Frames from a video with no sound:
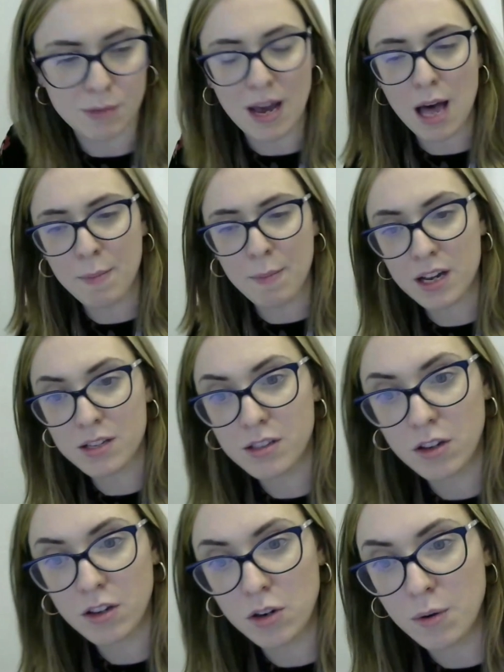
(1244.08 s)
as well, because
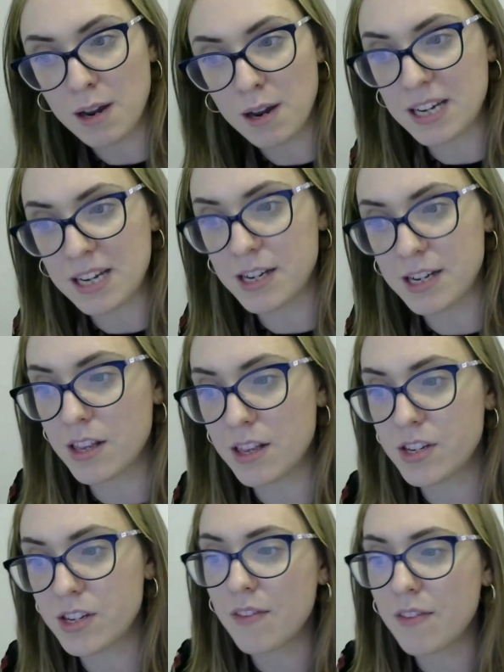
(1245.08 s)
I mentioned at the
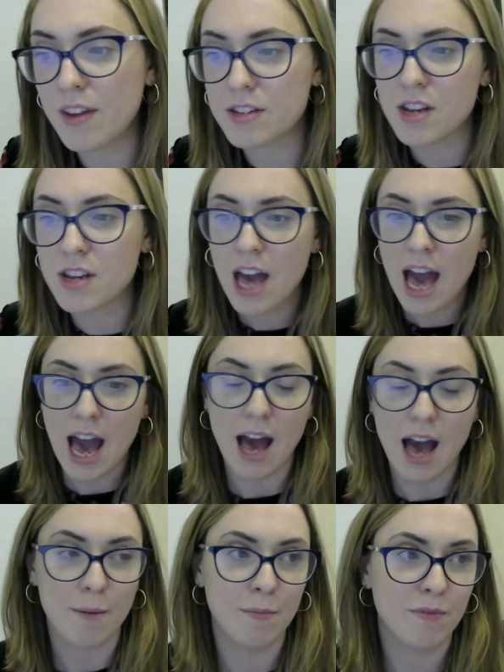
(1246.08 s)
start that
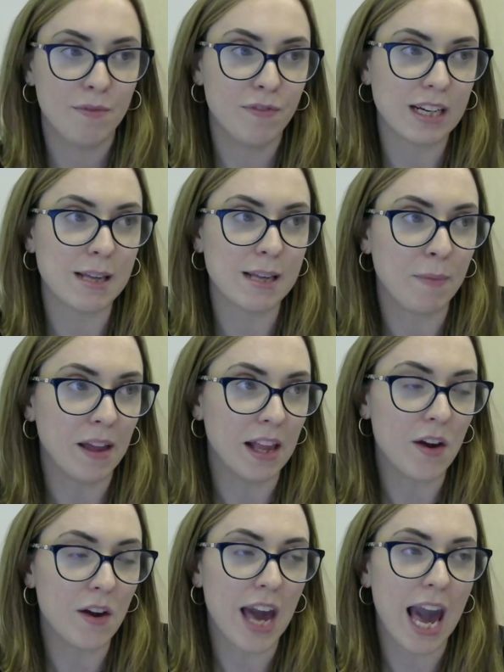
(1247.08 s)
for example in
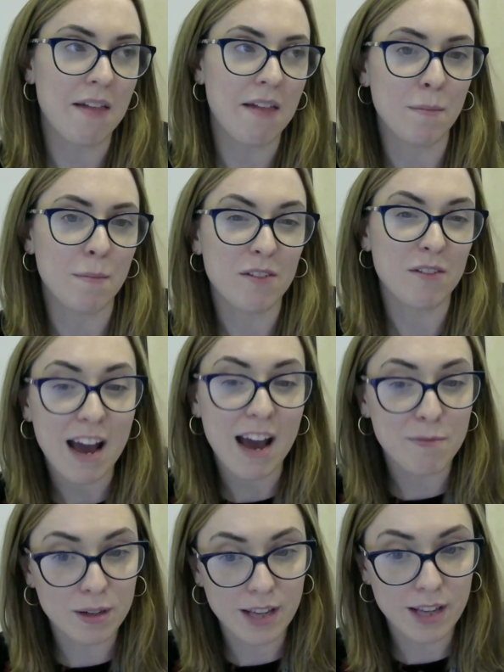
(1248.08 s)
the UK they're about
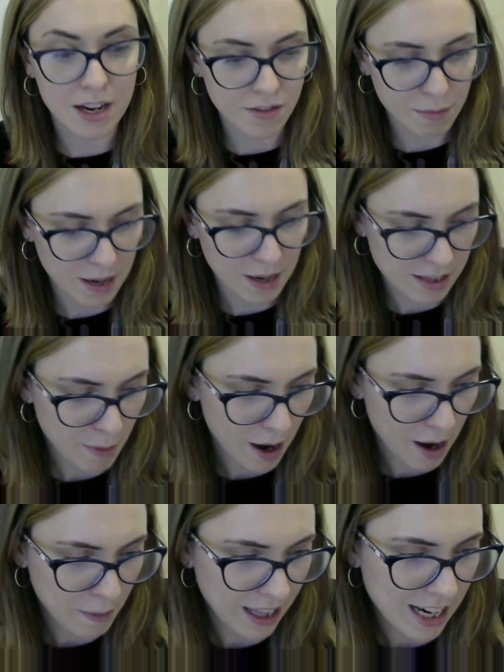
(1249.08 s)
5% of the prison
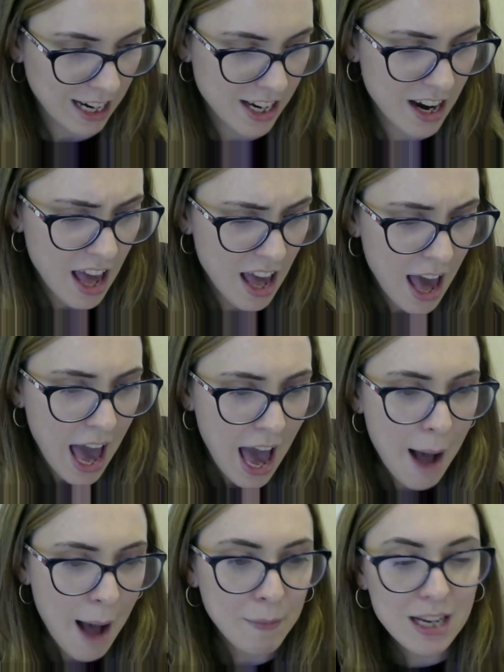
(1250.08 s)
population,
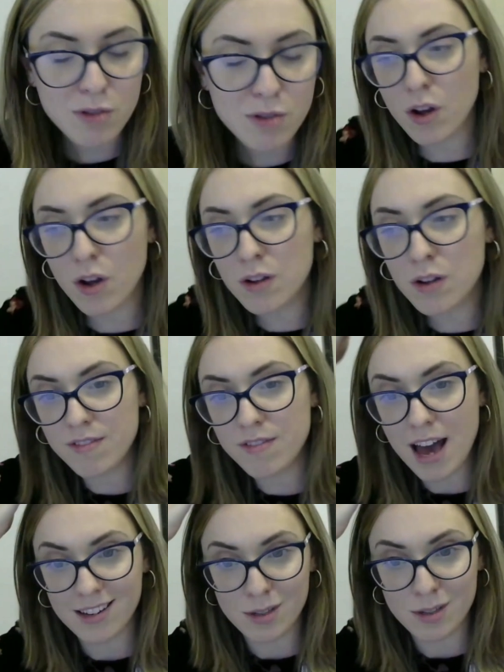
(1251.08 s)
as a result of
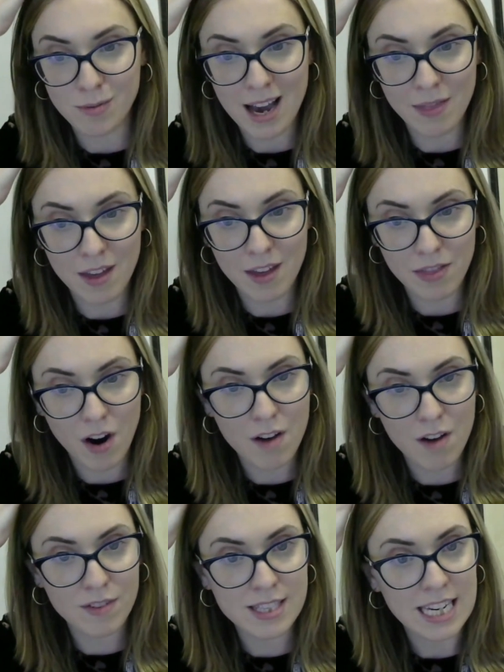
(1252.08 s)
that as well, that they're
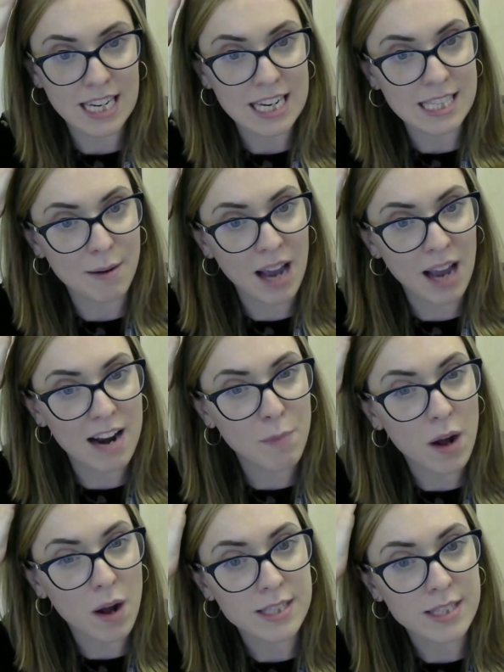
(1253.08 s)
often seen as a kind
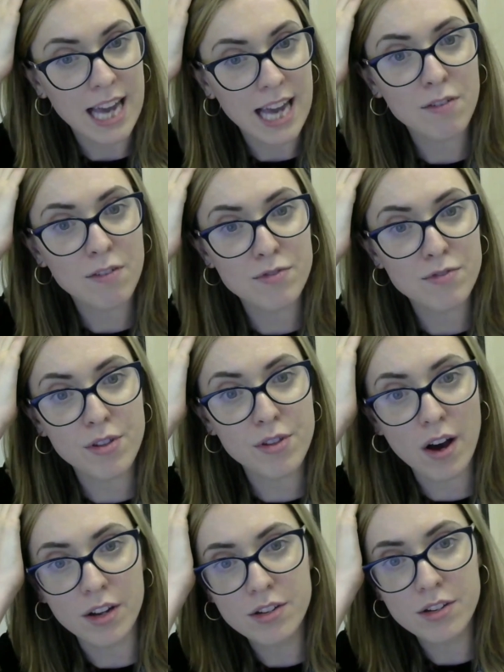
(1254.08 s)
of policy
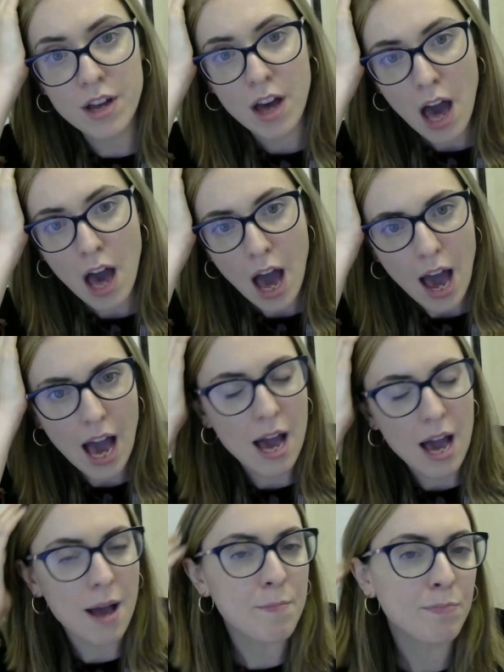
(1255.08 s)
afterthought,
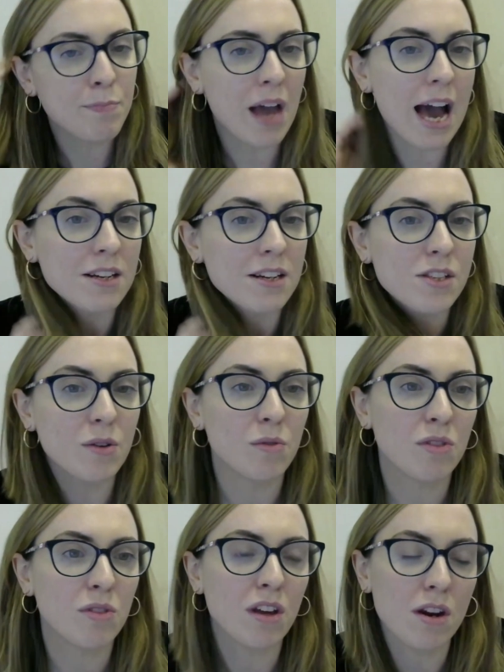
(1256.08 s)
and
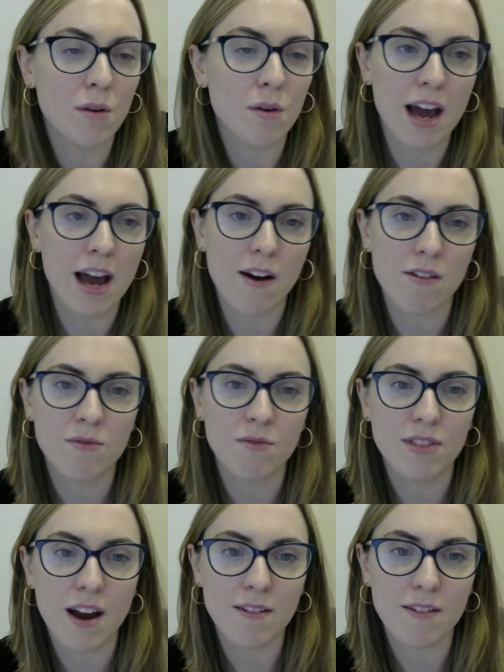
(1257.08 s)
so
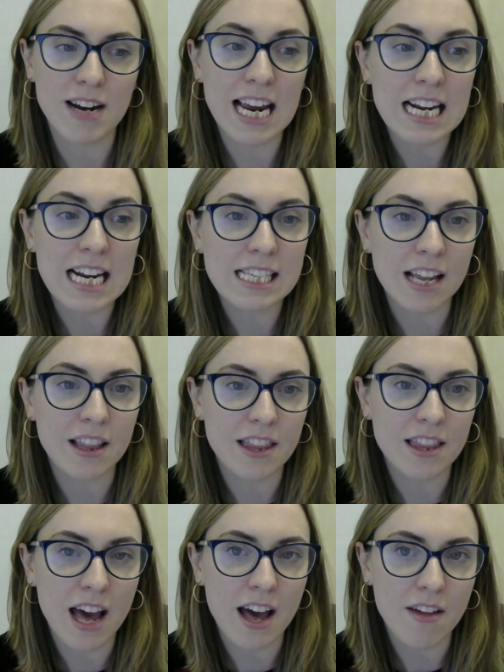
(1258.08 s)
their needs
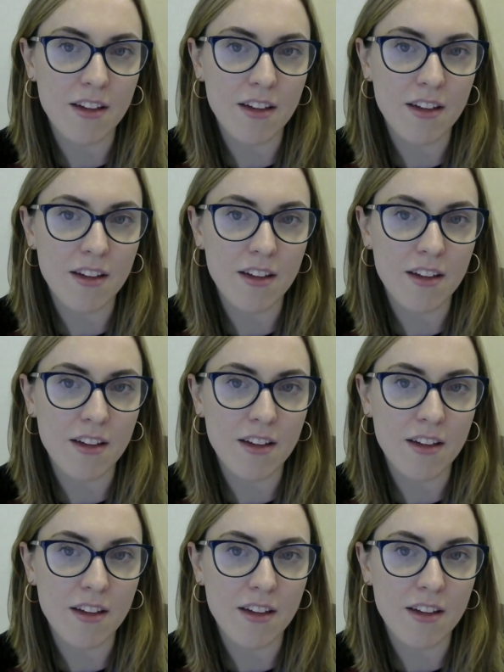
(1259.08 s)
and